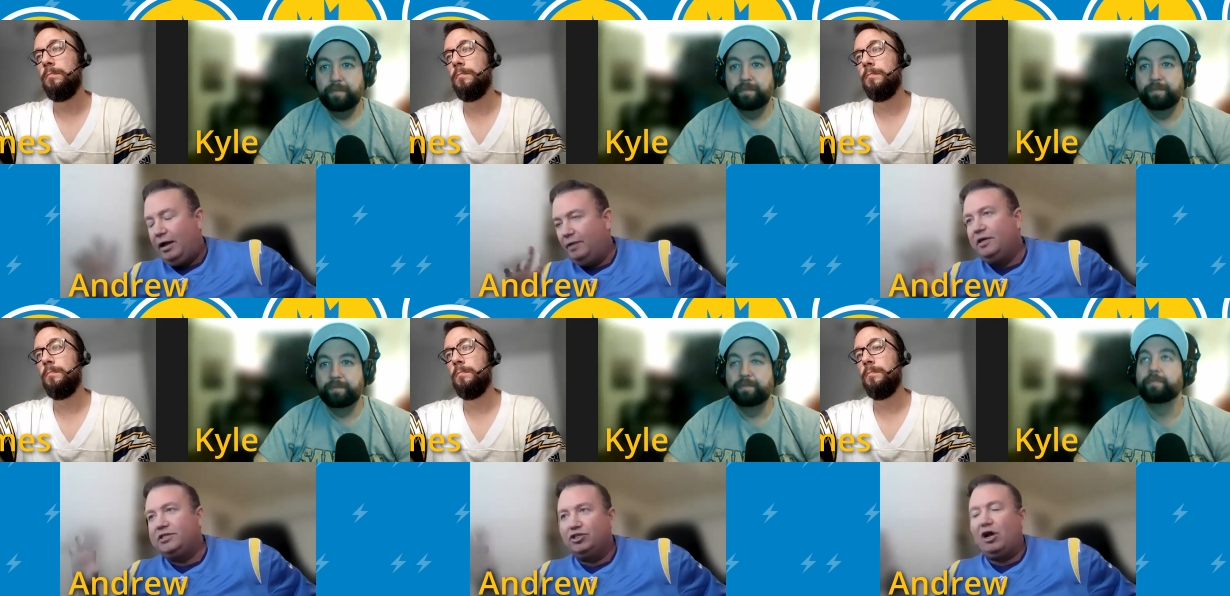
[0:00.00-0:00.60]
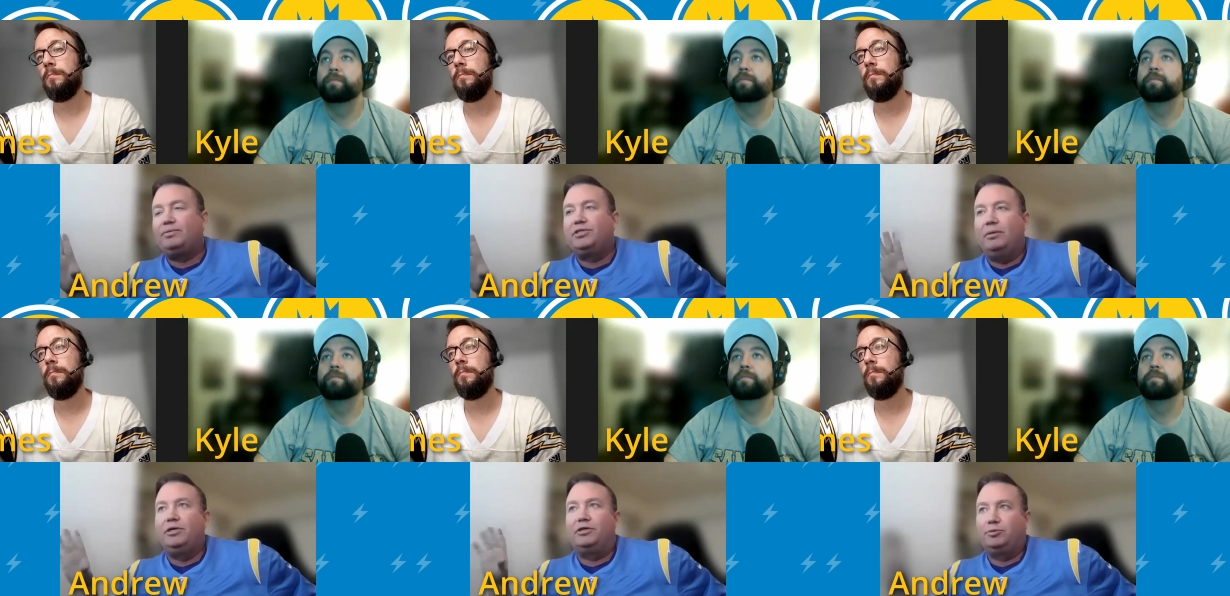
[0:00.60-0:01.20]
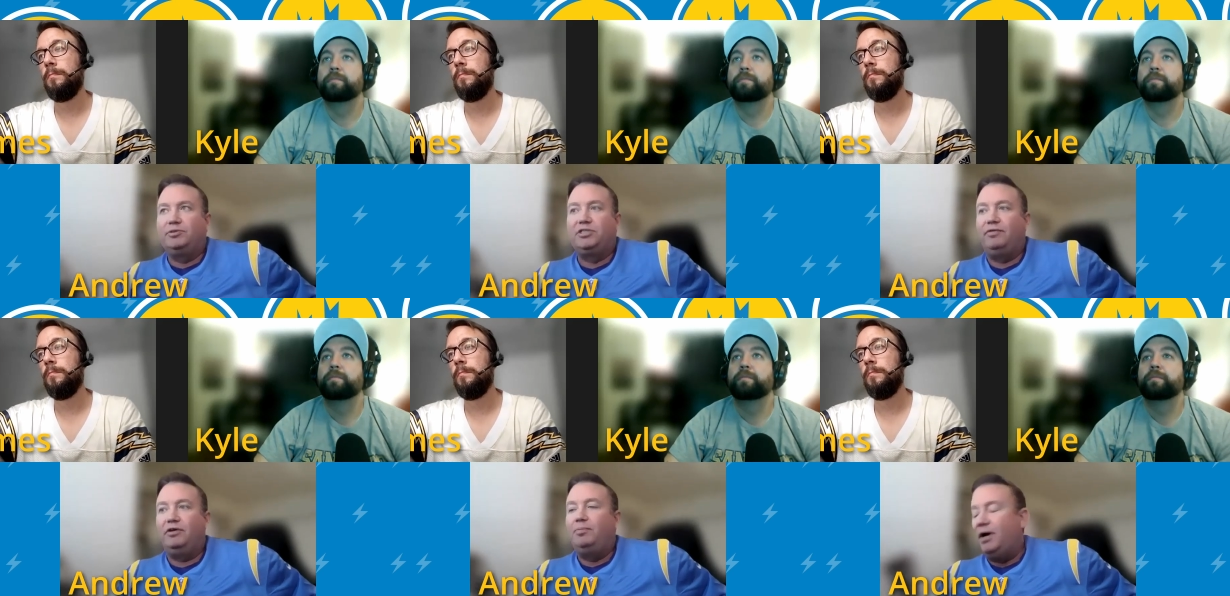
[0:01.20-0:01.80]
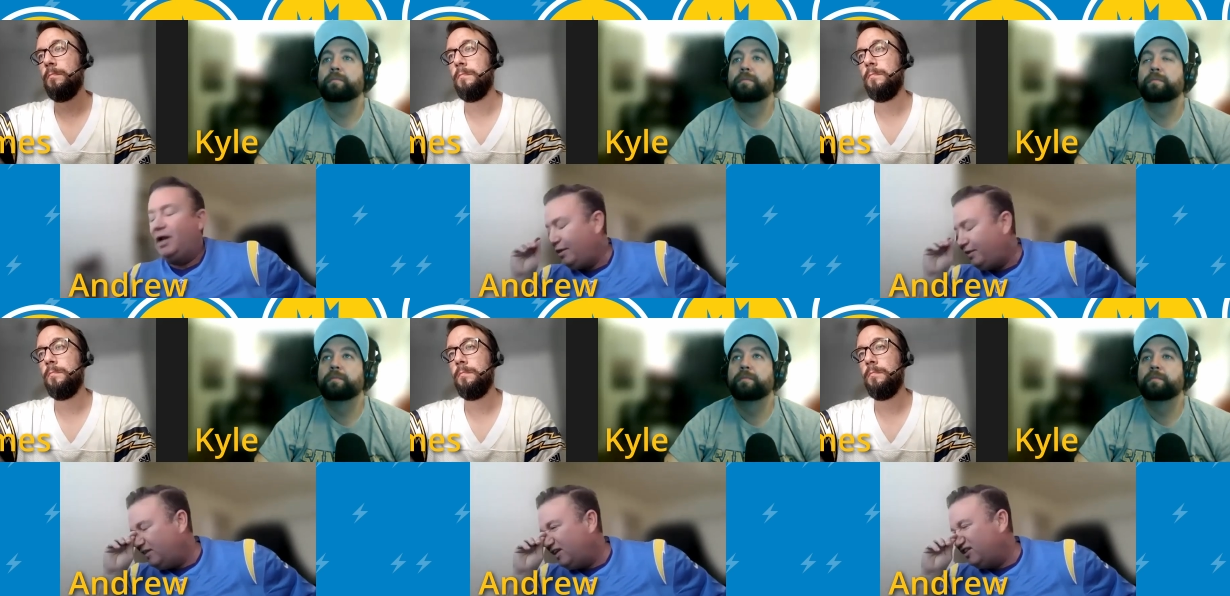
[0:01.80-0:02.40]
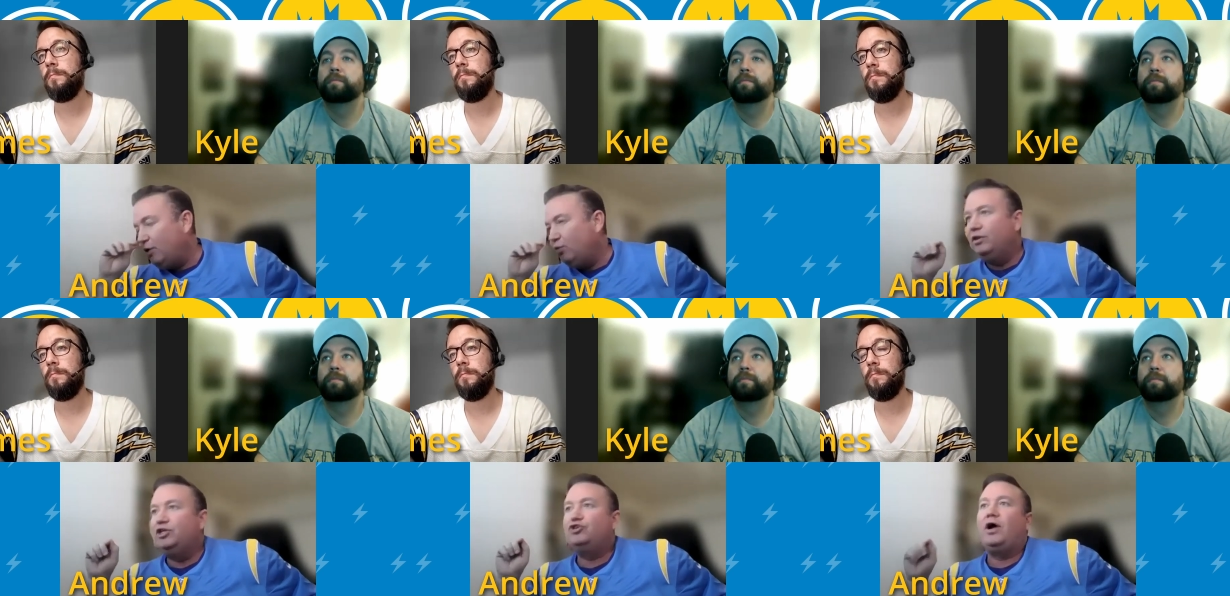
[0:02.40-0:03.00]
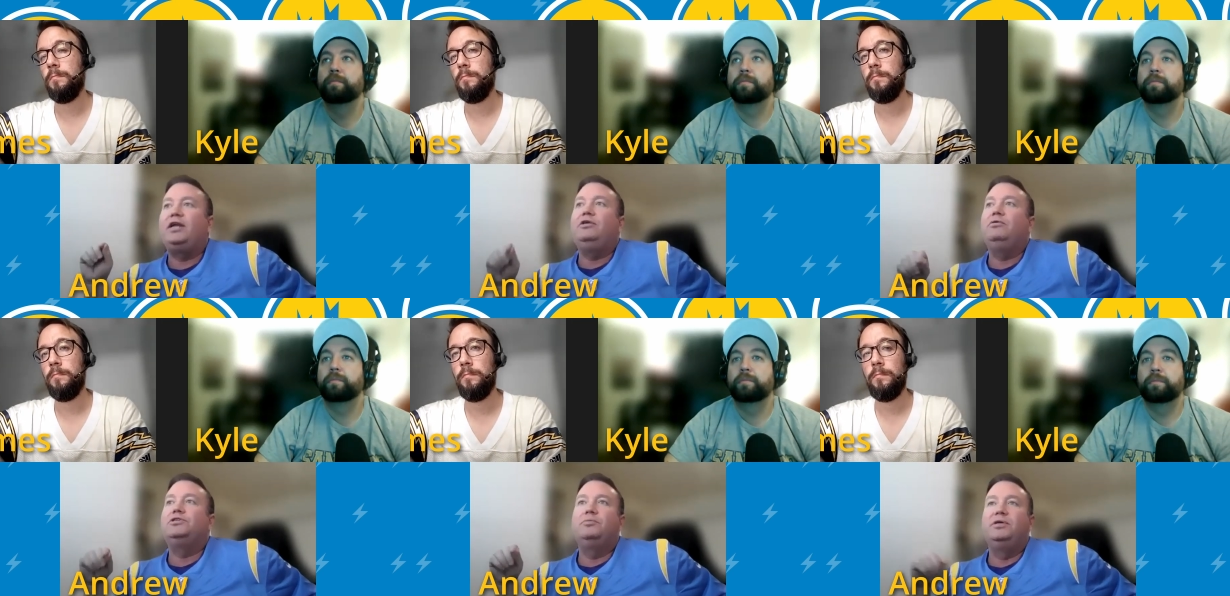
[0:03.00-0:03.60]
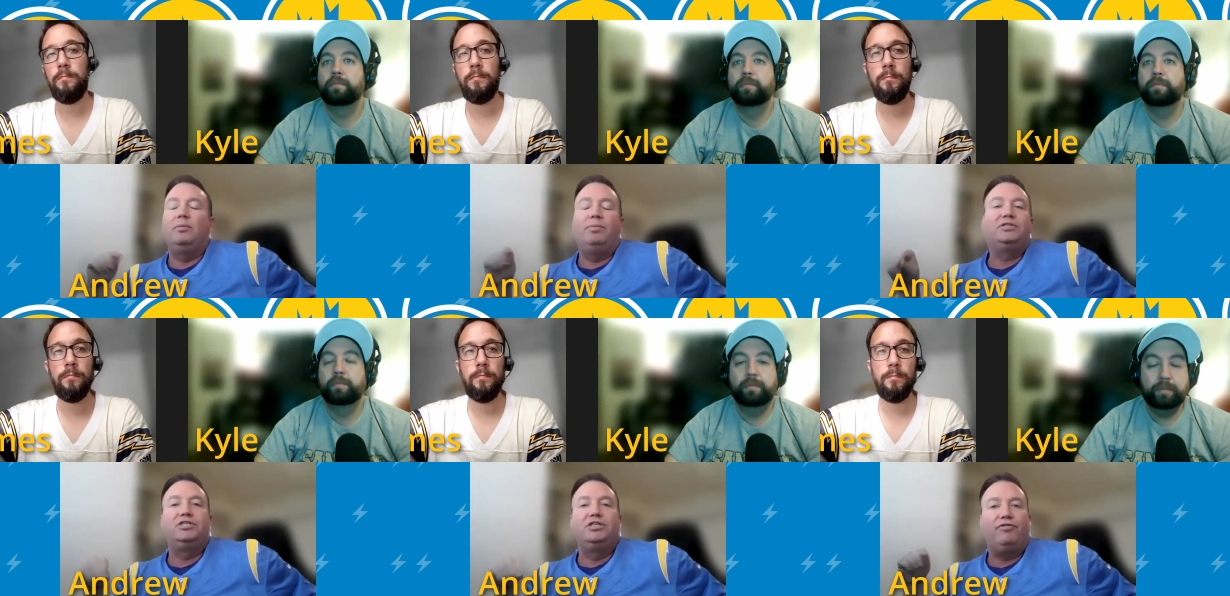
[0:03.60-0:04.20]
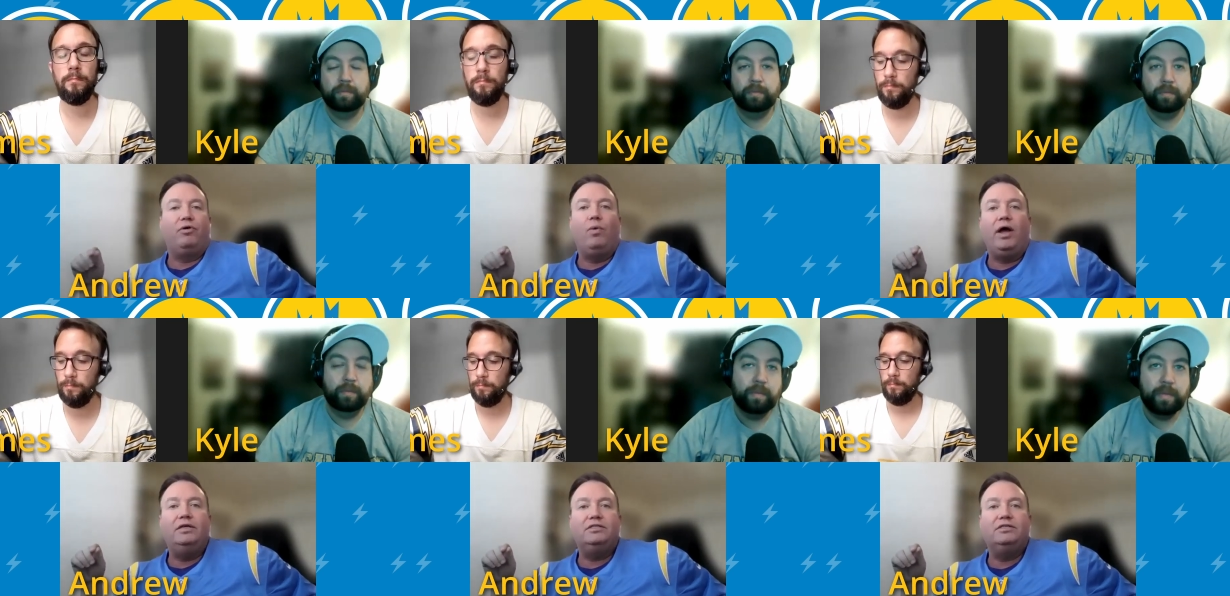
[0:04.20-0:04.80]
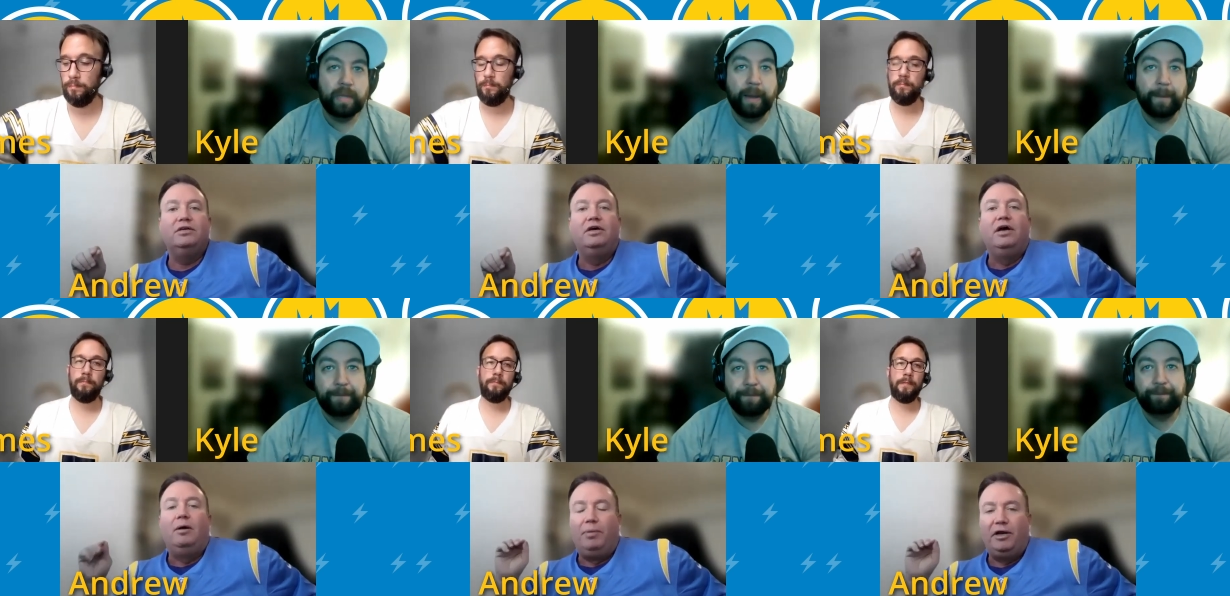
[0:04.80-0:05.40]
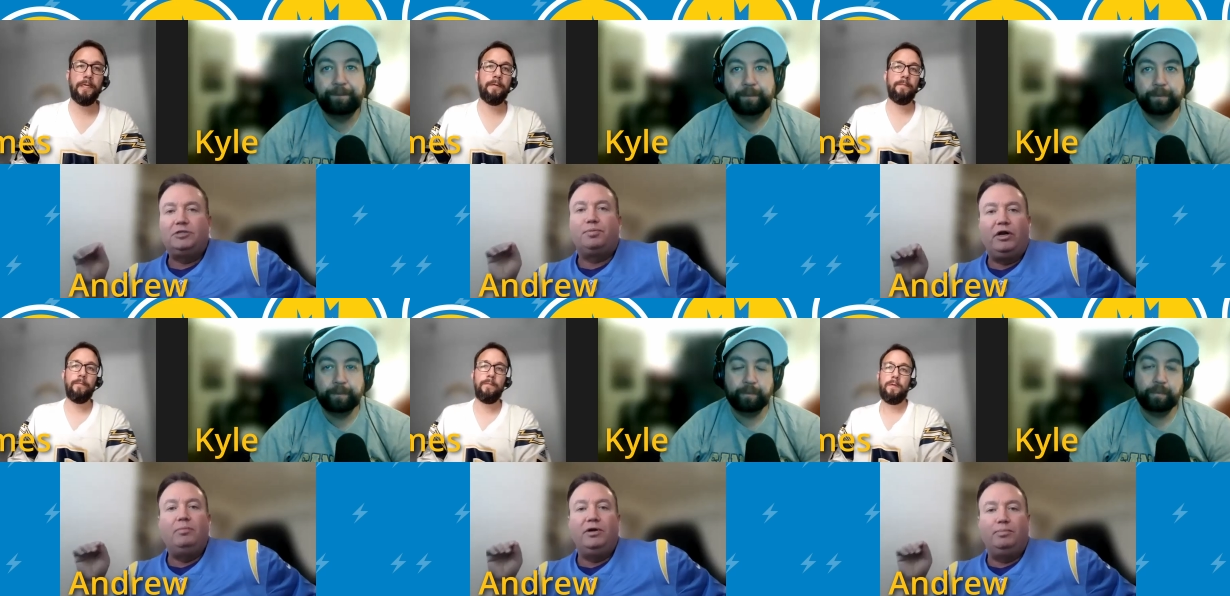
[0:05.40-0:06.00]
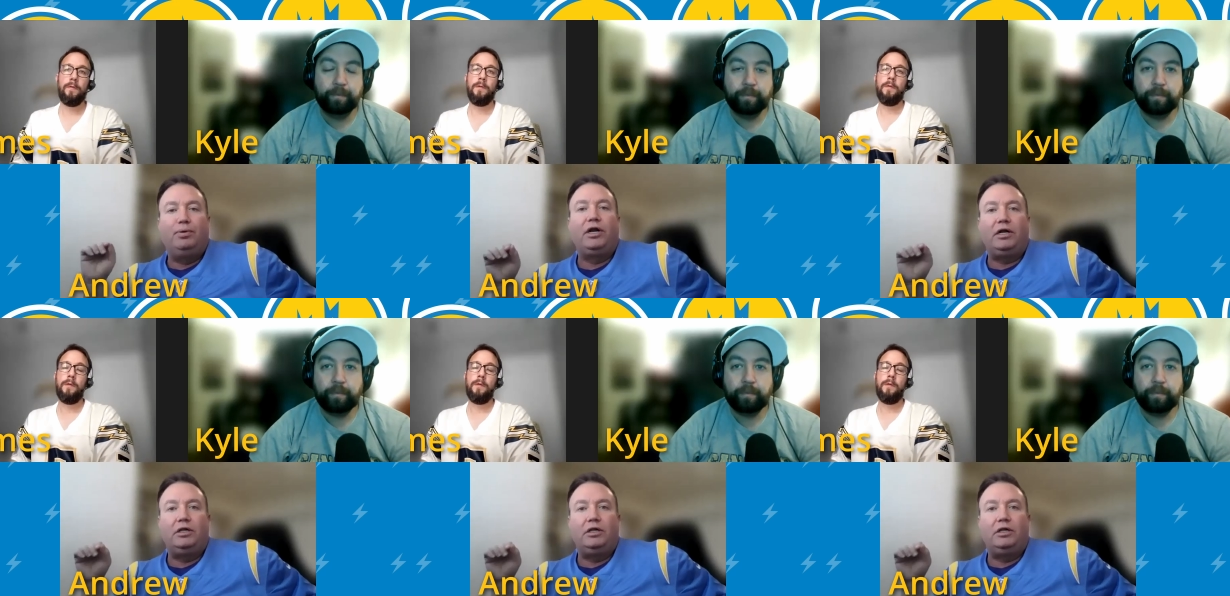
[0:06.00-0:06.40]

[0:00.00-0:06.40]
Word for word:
Speaker 1: uh, this is off subject specifically, but I think that they really try to use him in a bunch of different ways. Yeah. But yeah. it's pretty pretty